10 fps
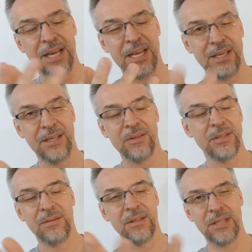It is
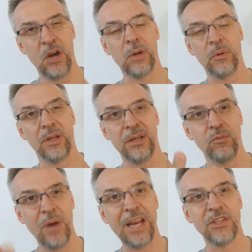terrible. I
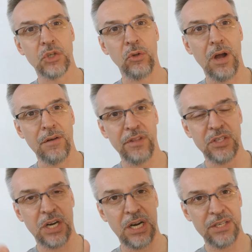waited so long for
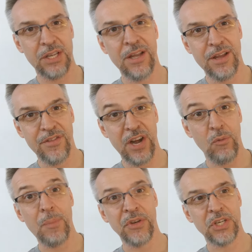these cards, and then I
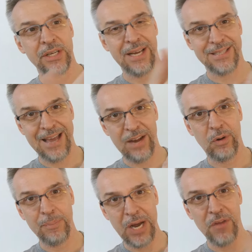ripped the tuck case, and I had to
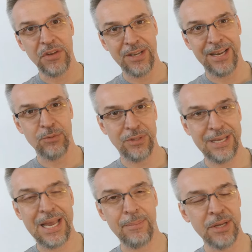repair the tuck case with
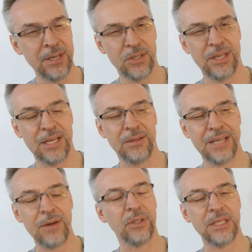tape, so that
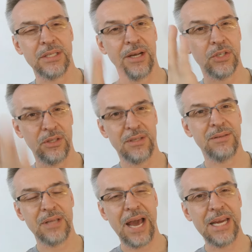really sucks. So
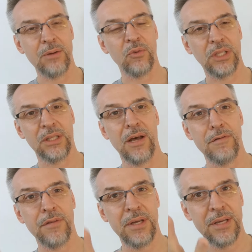I didn't really
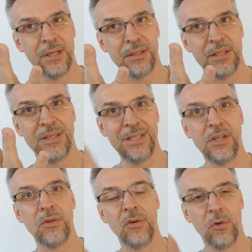love the
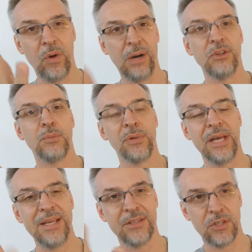seal or where it was
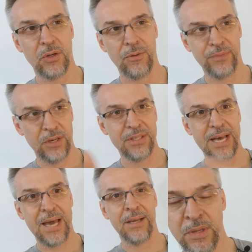placed, so there's
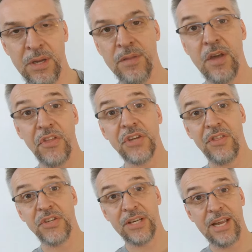that. The other side of
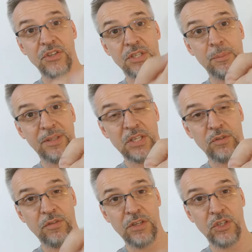the tuck case just simply says
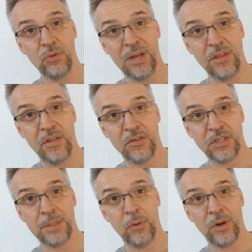52, and then there's
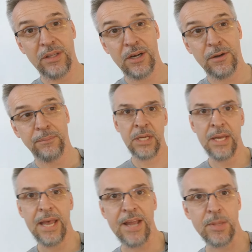a symbol right there.
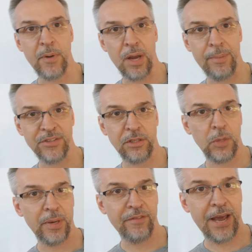And the bottom has a
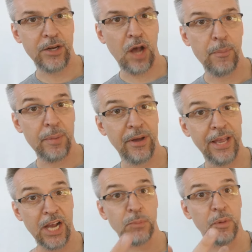little bit of ad copy
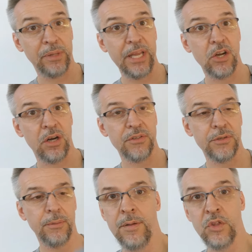about Expert Playing
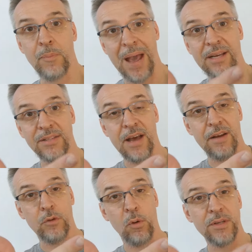Cards. The back
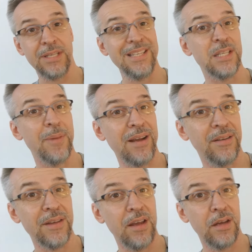design, of course, is the back
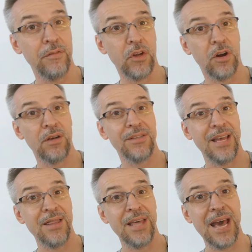design of the cards,
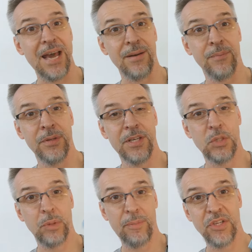and that
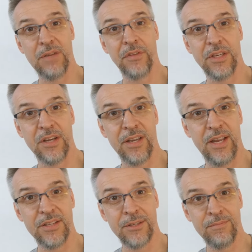is pretty much it for the tuck
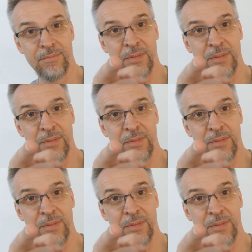case.